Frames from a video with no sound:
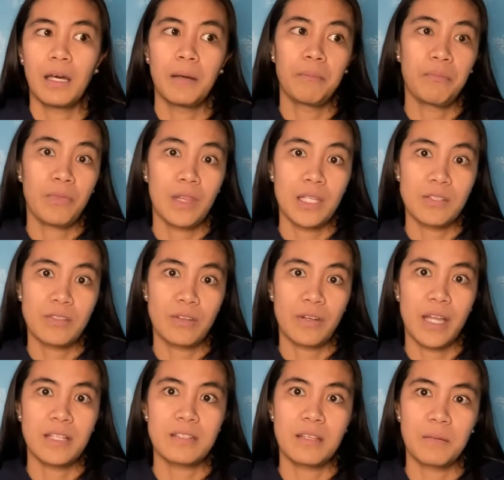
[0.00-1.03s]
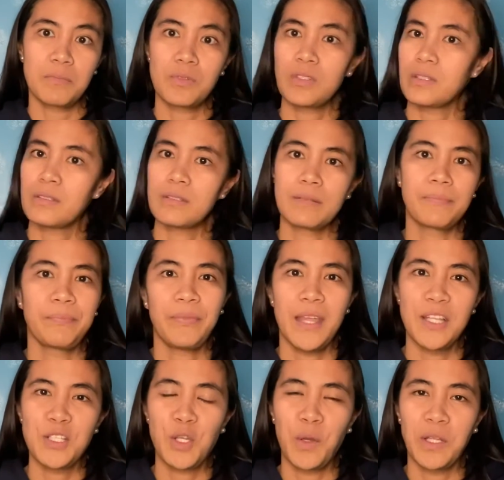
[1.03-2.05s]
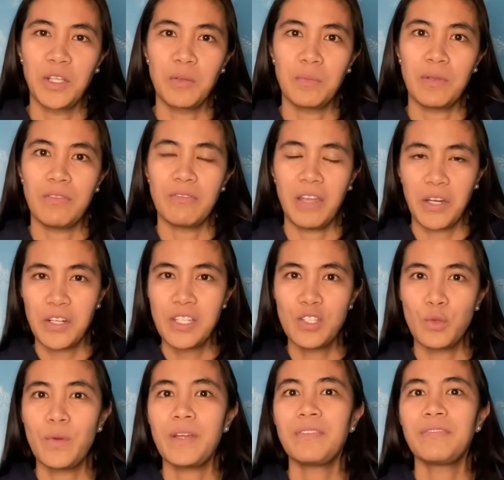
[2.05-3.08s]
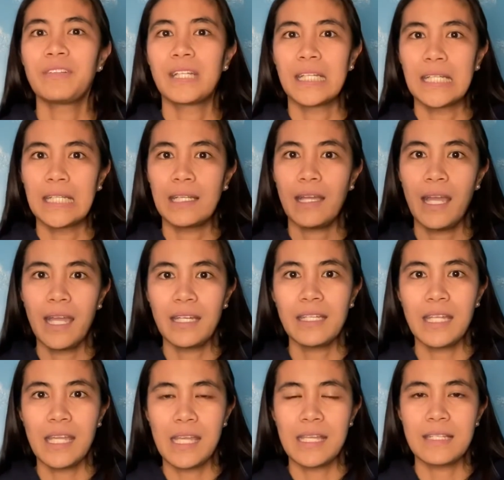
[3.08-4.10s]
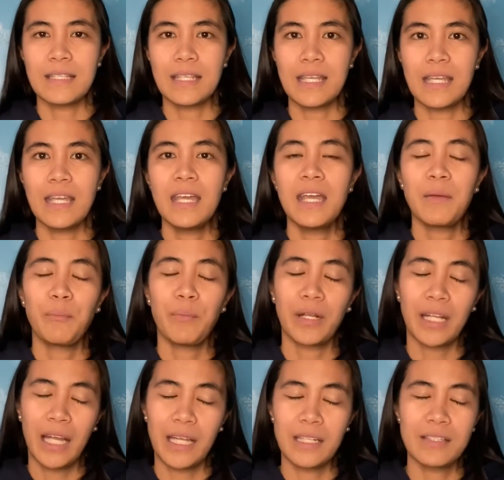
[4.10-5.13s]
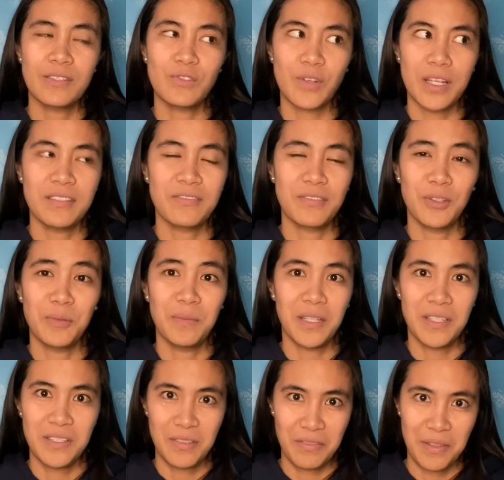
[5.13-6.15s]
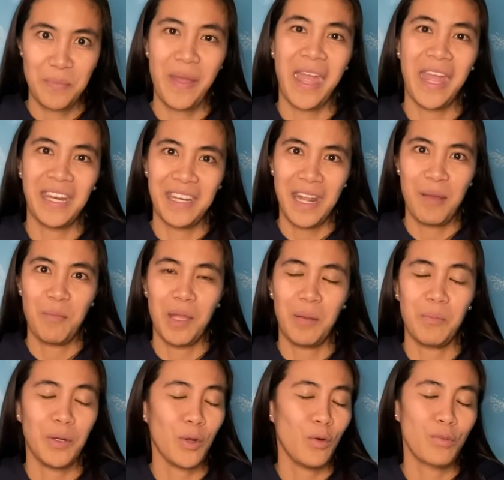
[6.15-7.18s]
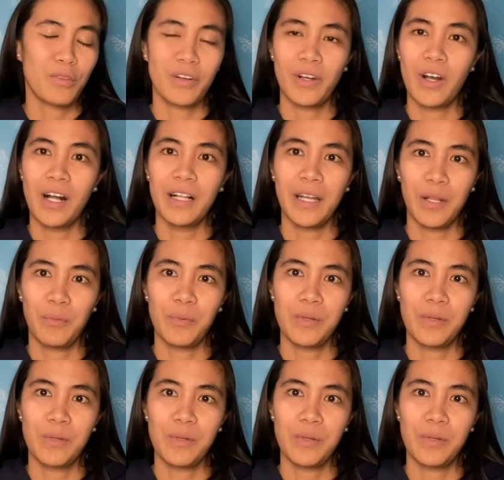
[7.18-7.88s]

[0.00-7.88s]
that's your heads up. Just, it's going to be very swift and easy, but kind of stressful because of the pandemic. But overall, it